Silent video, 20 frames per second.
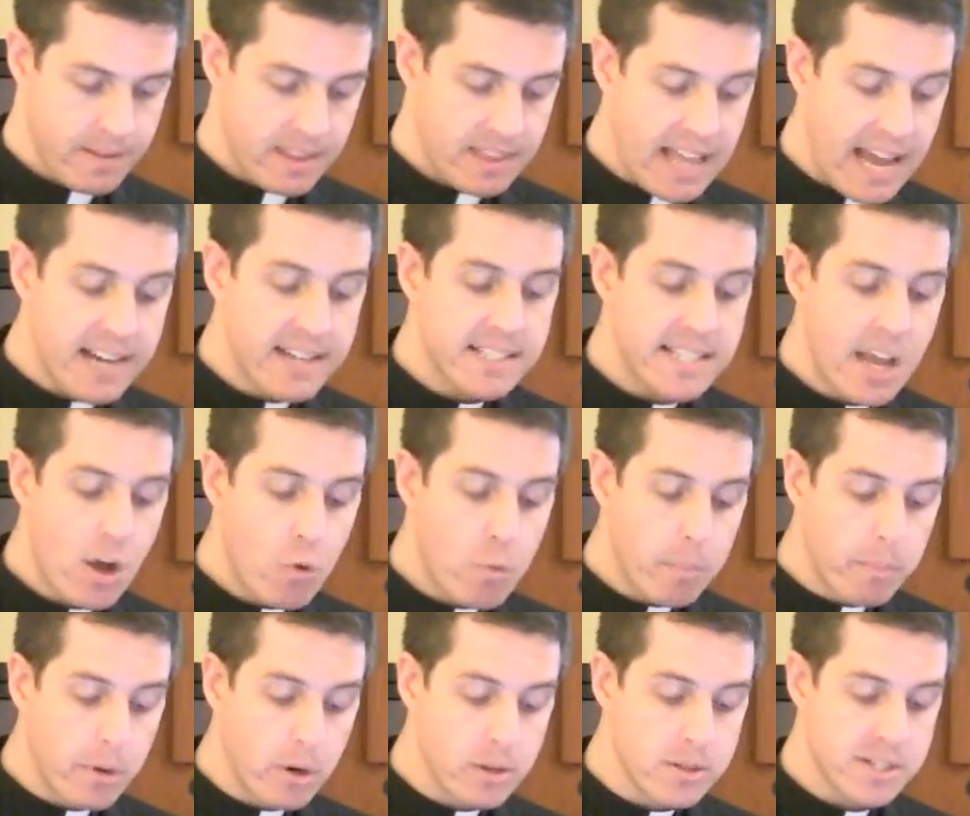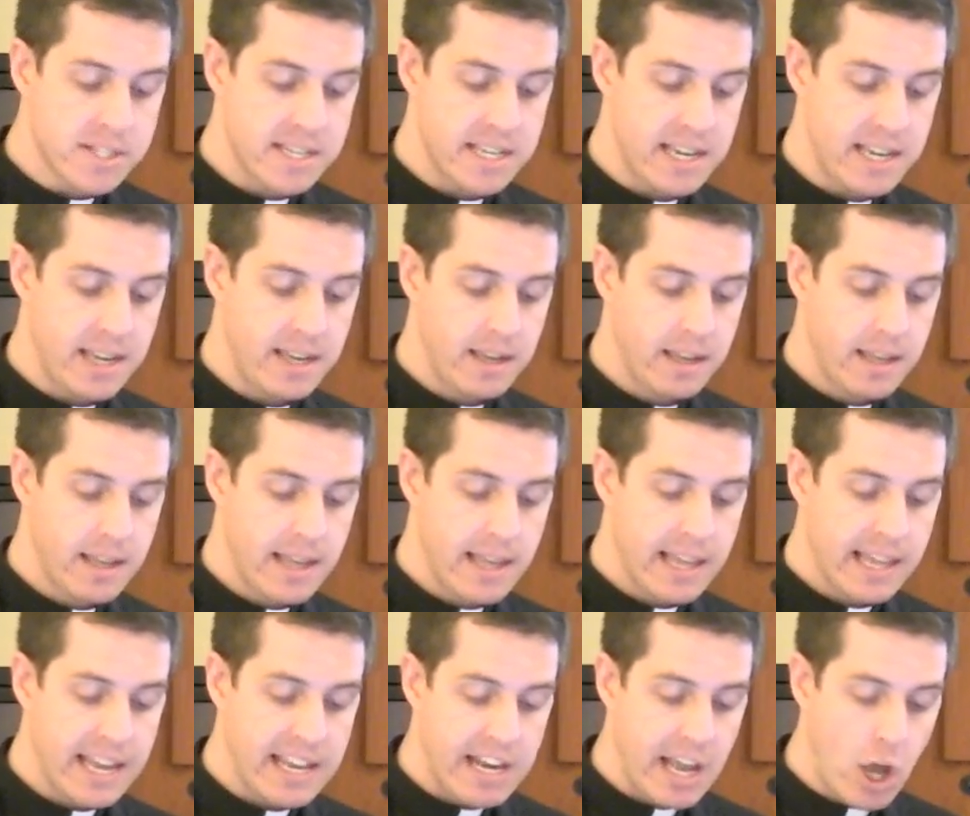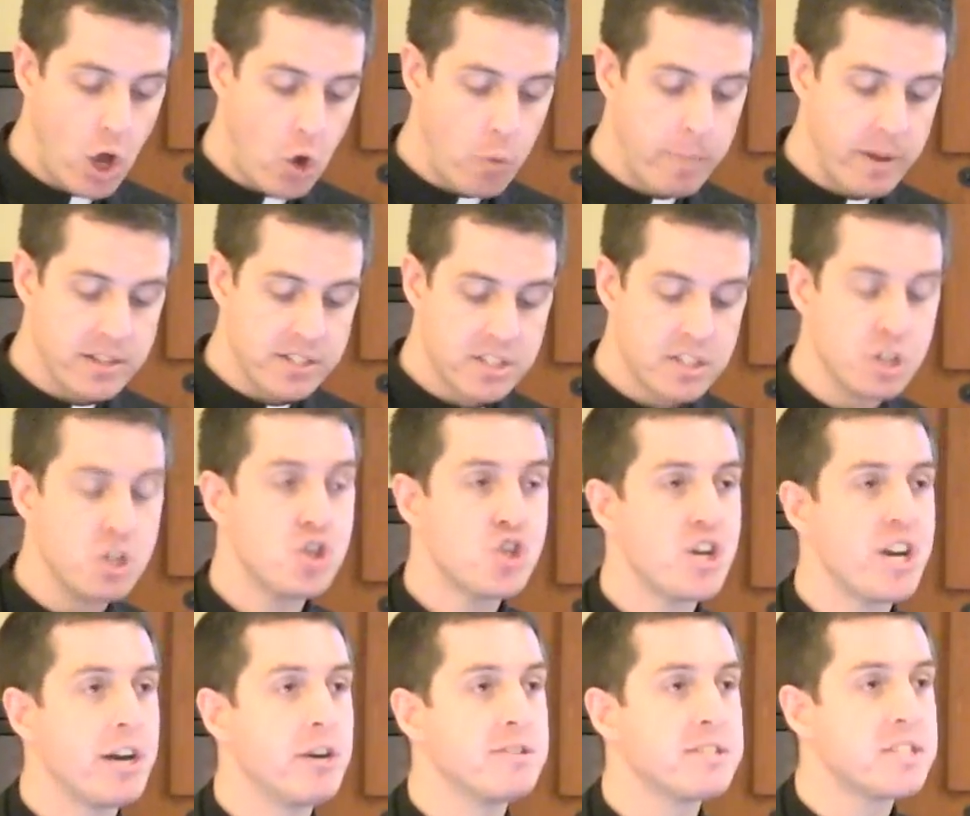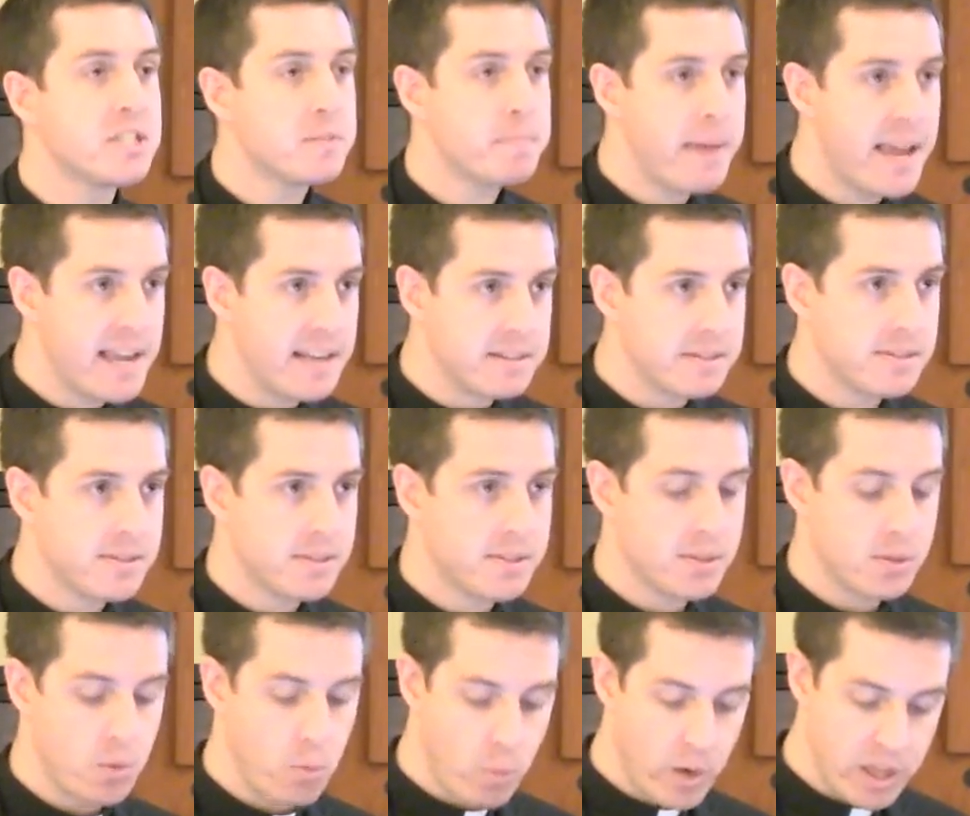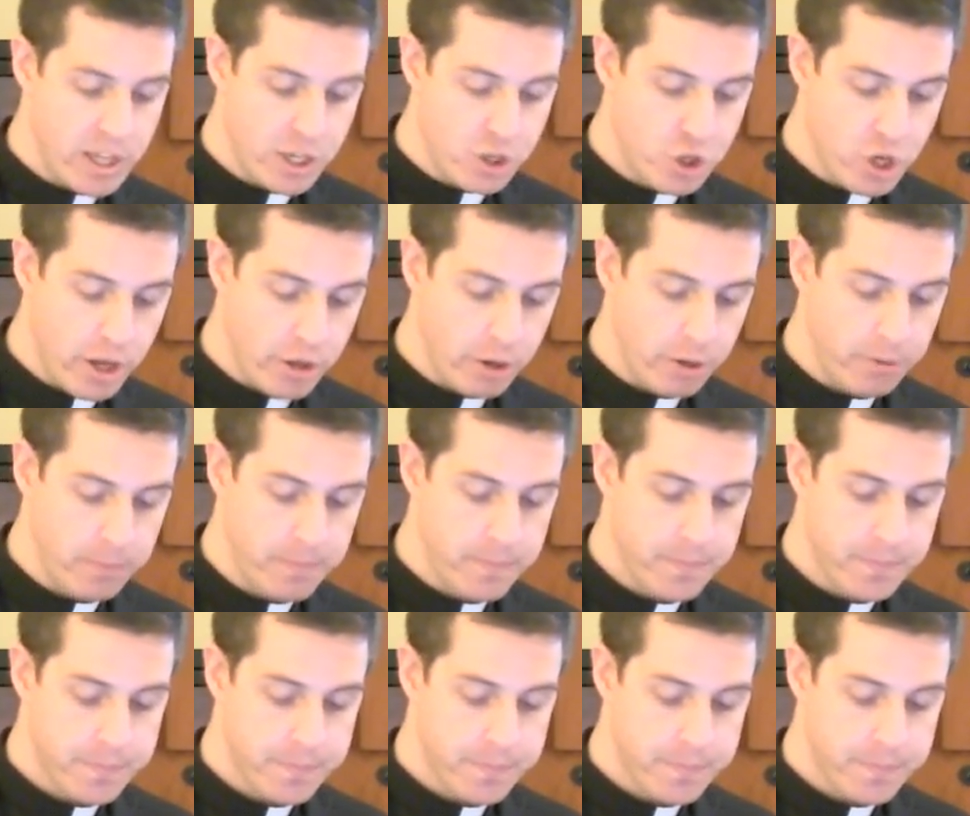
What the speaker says: That is how mercy can help us to share space with each other.